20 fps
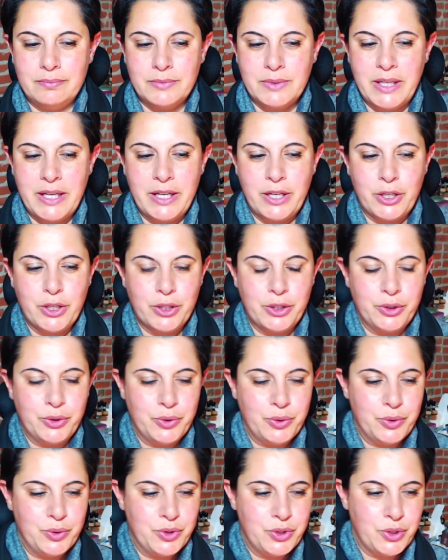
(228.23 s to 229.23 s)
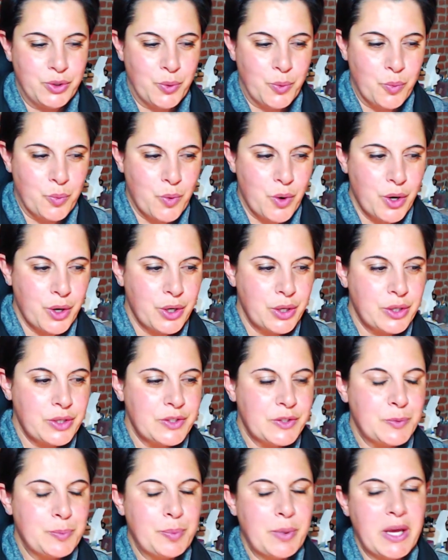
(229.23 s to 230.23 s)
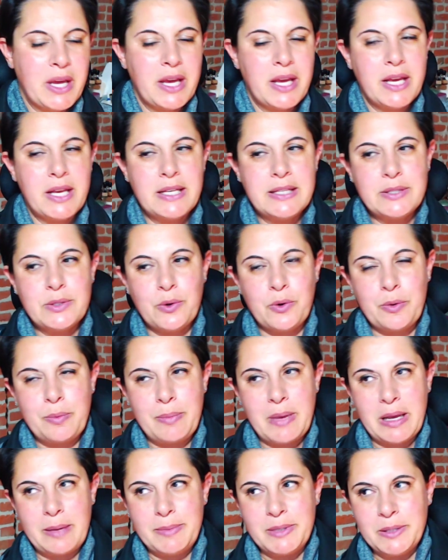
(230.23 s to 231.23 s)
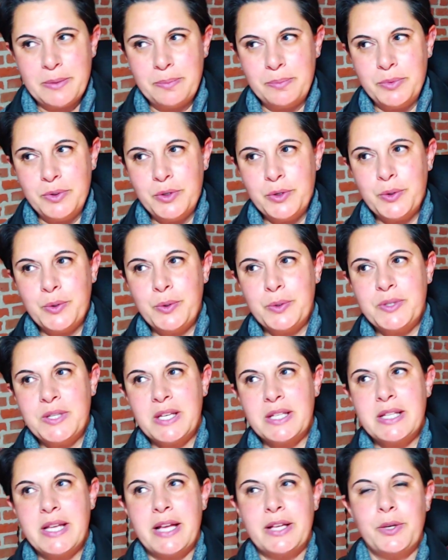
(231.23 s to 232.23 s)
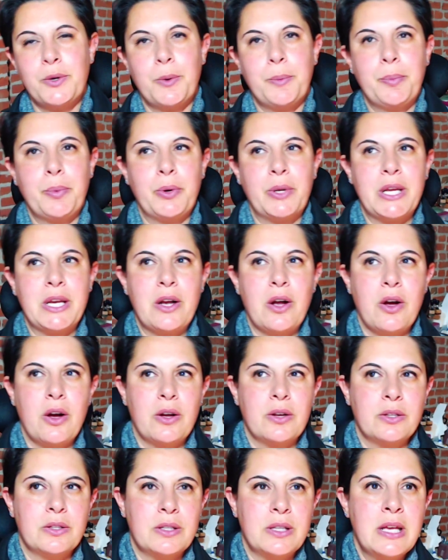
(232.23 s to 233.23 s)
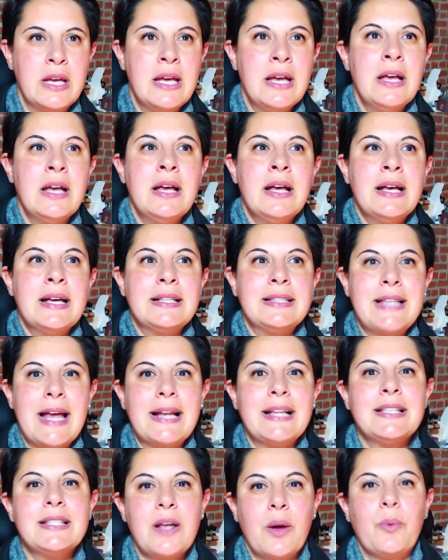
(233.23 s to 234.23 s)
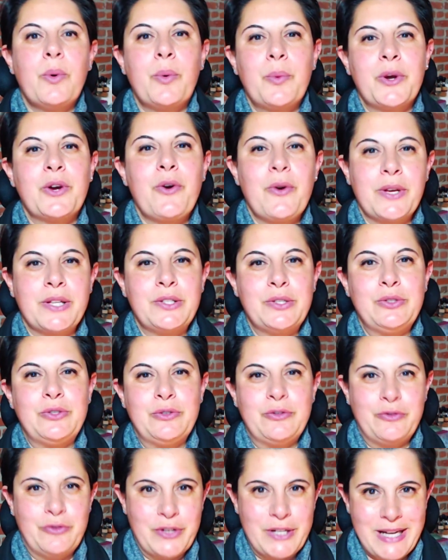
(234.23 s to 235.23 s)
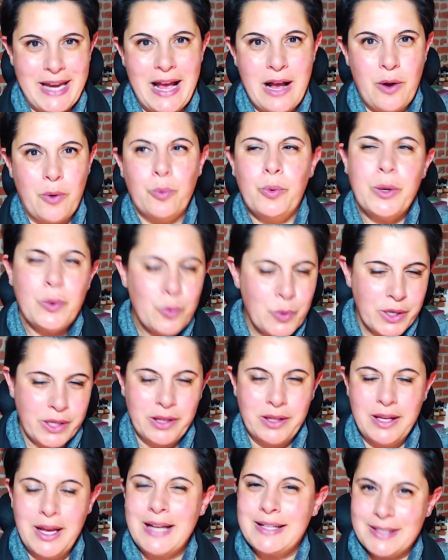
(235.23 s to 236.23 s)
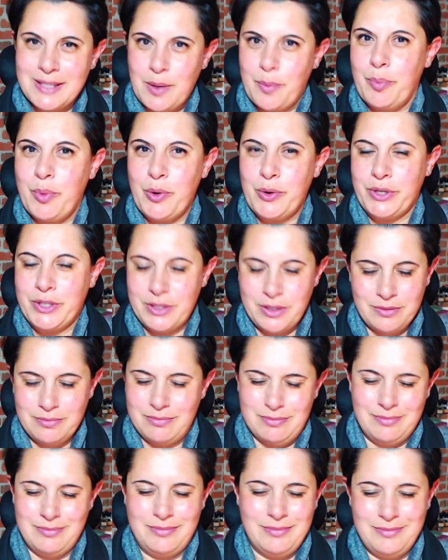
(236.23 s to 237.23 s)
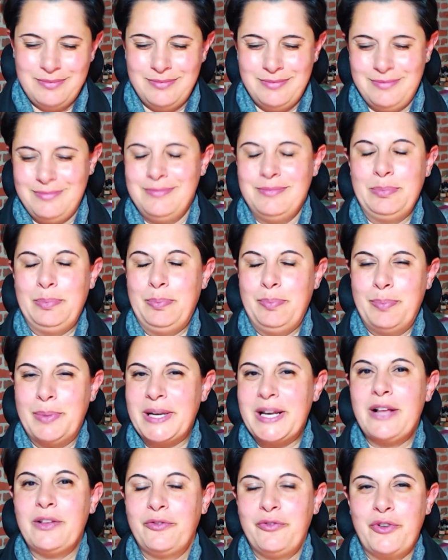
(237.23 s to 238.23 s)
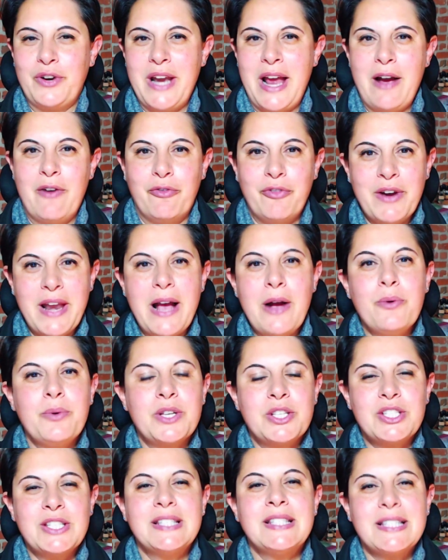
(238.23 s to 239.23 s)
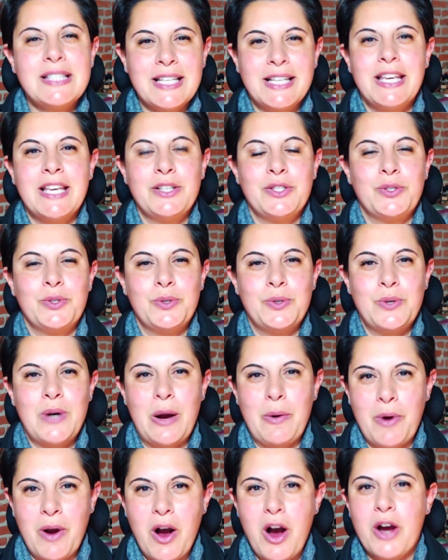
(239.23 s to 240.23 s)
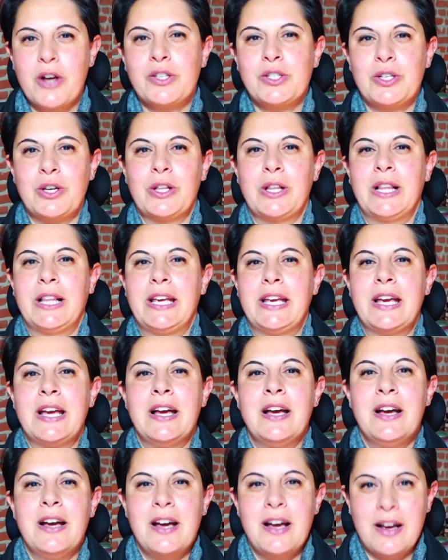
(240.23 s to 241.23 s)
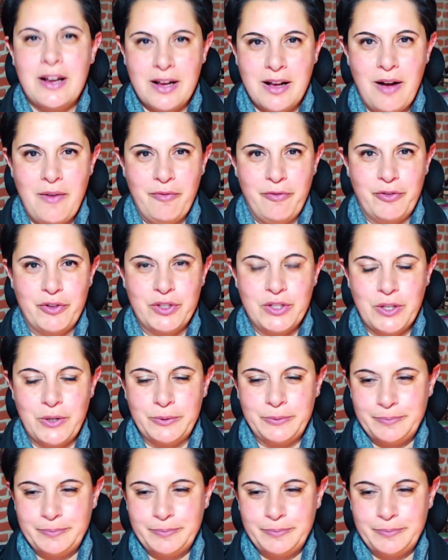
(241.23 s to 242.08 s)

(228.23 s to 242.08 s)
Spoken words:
includes your workspace, or maybe the music that you're putting on. That is not what we're going to do for now. We will at some point, but not for now. For now, we're just sticking to our art journaling comfort zone.